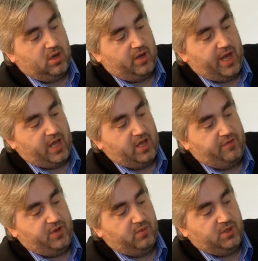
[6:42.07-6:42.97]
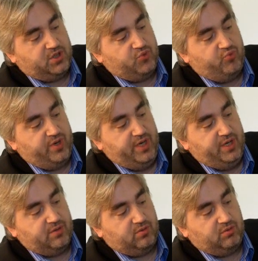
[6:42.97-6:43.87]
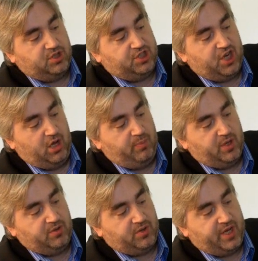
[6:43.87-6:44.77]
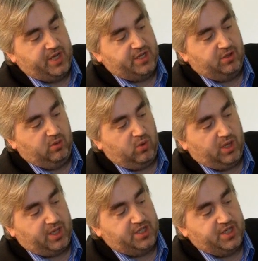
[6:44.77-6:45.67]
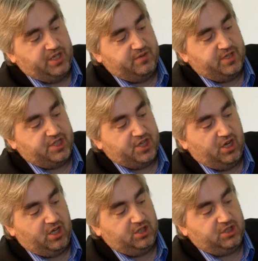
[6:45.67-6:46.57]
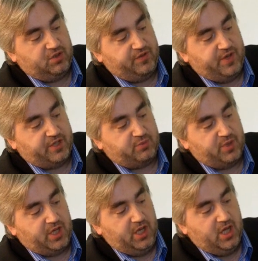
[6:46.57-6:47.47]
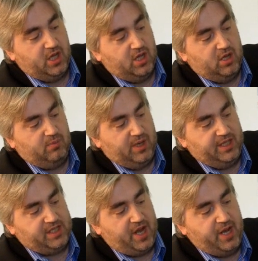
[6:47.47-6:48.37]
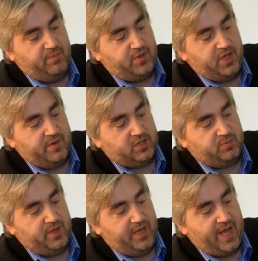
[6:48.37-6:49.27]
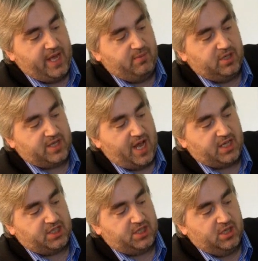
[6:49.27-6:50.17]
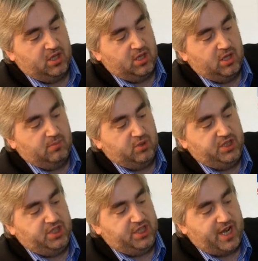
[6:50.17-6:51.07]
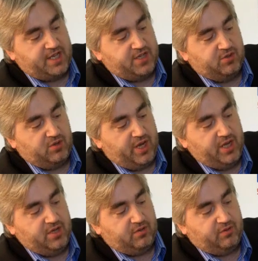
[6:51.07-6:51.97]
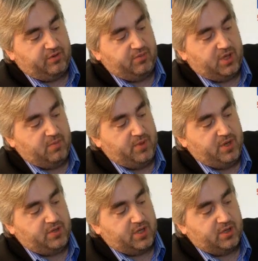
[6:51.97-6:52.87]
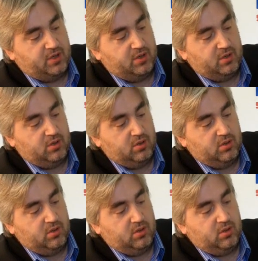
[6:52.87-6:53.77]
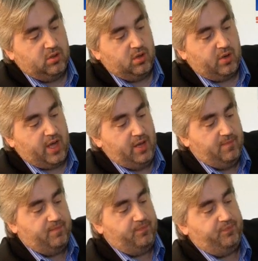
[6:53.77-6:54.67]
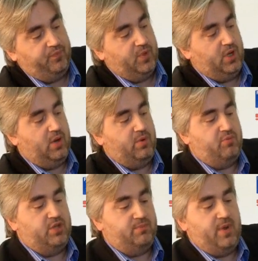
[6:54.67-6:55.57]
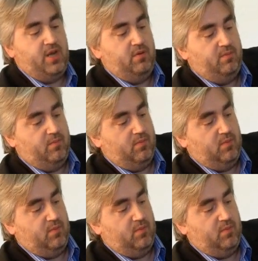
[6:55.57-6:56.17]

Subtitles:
Okay, if you want to read or shop on your Kindle while continuing to charge over USB, please keep the USB cable attached, but eject your Kindle from the computer. Okay, can we press the menu?